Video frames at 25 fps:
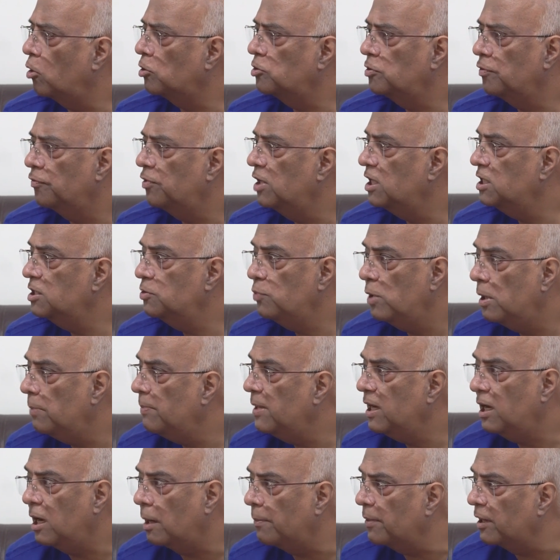Lots of things will
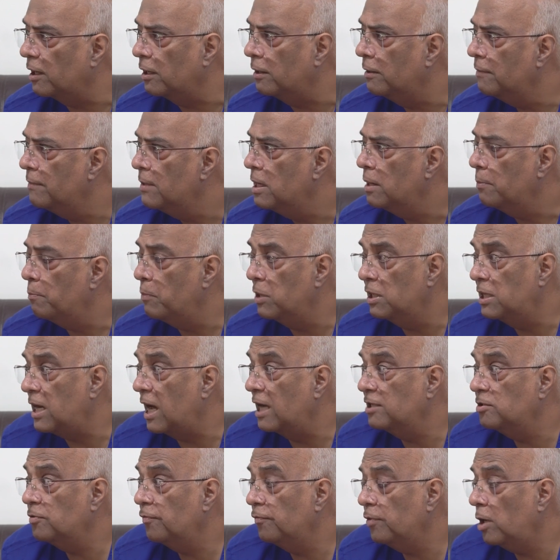be coming. But
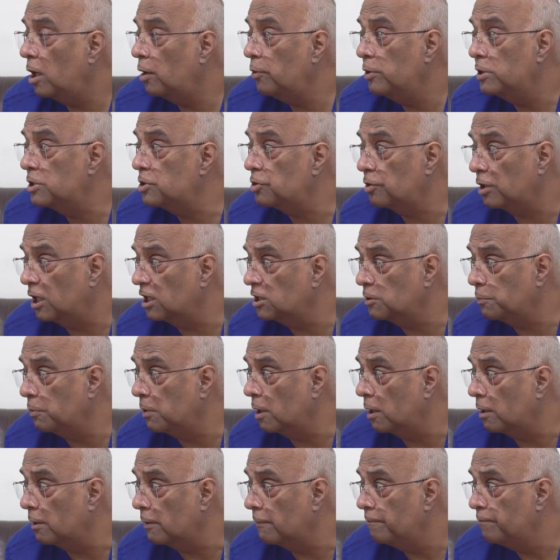as of now, it's
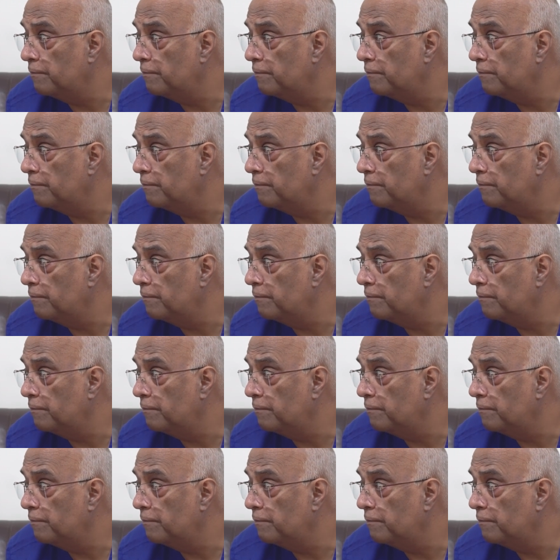transplant.